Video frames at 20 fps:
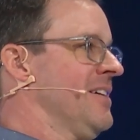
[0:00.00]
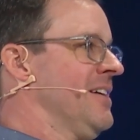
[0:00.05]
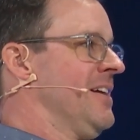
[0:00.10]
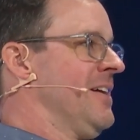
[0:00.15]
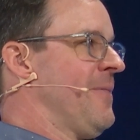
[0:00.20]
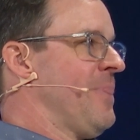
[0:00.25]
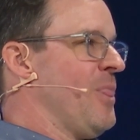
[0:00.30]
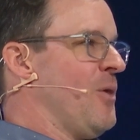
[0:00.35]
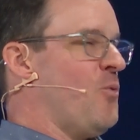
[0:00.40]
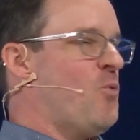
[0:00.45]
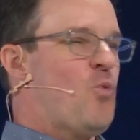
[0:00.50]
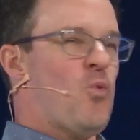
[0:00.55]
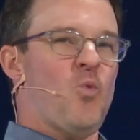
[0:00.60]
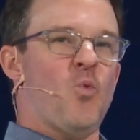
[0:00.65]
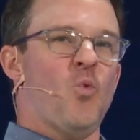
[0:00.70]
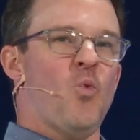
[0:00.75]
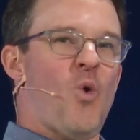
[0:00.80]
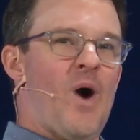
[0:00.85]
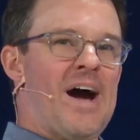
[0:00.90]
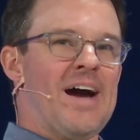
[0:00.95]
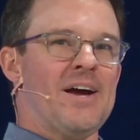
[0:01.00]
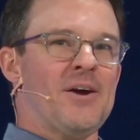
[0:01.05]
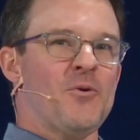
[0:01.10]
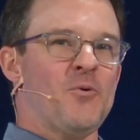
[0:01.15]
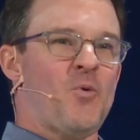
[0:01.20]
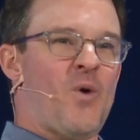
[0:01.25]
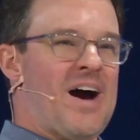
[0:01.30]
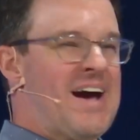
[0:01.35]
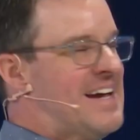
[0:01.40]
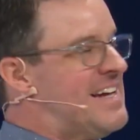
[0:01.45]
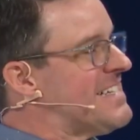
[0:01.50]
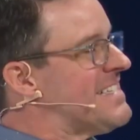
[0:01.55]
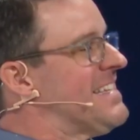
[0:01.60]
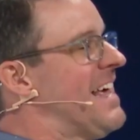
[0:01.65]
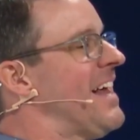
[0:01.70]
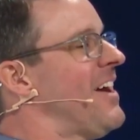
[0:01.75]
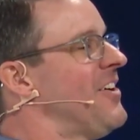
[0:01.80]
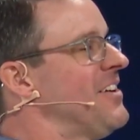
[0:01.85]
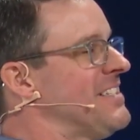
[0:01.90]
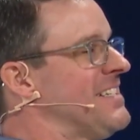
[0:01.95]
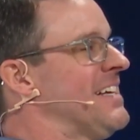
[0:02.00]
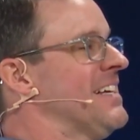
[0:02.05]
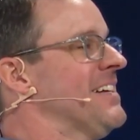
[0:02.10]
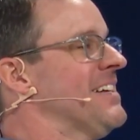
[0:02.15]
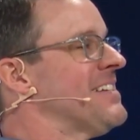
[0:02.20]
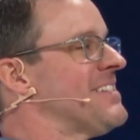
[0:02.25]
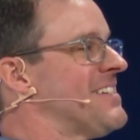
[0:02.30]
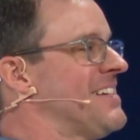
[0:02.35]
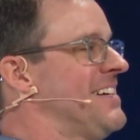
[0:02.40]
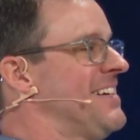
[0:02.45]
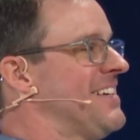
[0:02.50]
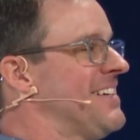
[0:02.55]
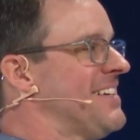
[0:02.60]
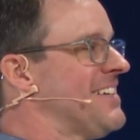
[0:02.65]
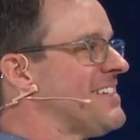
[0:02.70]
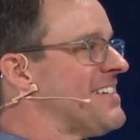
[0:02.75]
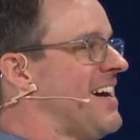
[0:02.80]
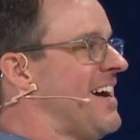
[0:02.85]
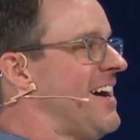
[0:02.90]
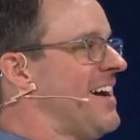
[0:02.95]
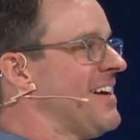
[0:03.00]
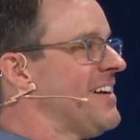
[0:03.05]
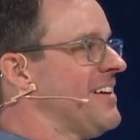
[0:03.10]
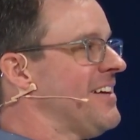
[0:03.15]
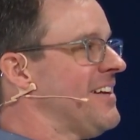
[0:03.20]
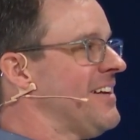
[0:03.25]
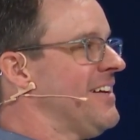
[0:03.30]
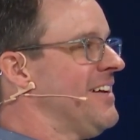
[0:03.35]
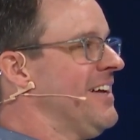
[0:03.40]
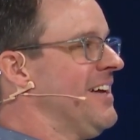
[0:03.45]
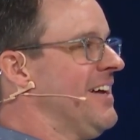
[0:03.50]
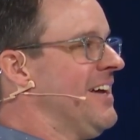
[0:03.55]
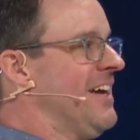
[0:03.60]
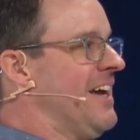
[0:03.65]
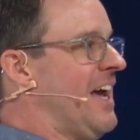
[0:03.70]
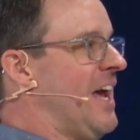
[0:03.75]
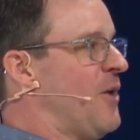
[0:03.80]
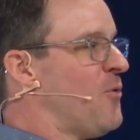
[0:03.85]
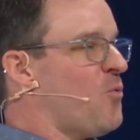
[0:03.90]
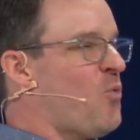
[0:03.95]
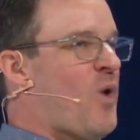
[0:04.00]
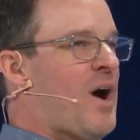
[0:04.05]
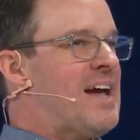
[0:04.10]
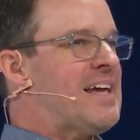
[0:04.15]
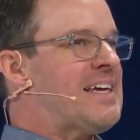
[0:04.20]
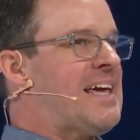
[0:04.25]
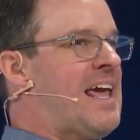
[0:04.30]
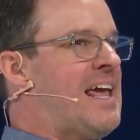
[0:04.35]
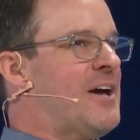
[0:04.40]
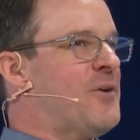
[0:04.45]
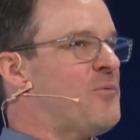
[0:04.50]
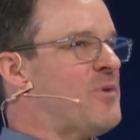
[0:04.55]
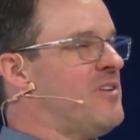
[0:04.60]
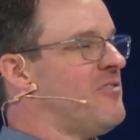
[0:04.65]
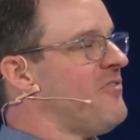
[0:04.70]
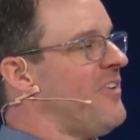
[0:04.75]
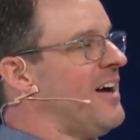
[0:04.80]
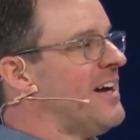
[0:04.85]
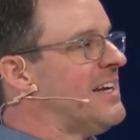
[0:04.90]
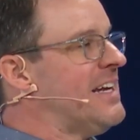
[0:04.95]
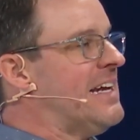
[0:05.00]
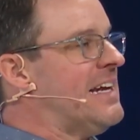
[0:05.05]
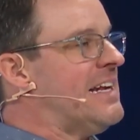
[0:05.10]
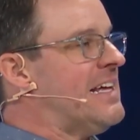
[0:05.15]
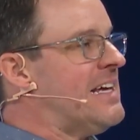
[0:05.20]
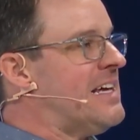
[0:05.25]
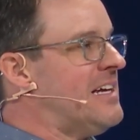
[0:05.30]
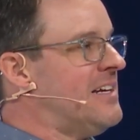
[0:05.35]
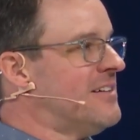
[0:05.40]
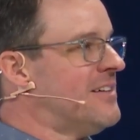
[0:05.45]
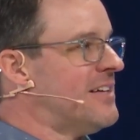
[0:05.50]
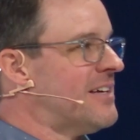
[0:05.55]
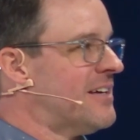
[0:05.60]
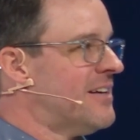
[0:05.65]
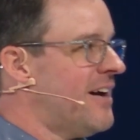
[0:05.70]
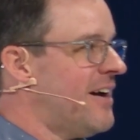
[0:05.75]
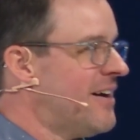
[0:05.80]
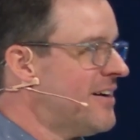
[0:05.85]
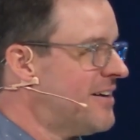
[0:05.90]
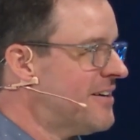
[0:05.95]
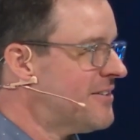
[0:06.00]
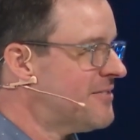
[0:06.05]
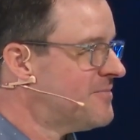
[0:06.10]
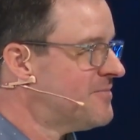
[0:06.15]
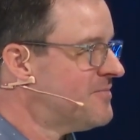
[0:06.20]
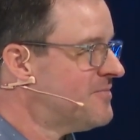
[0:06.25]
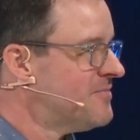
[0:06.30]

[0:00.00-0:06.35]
Yeah. Why is that our tendency to hide it? And why can't we find any healing in hiding?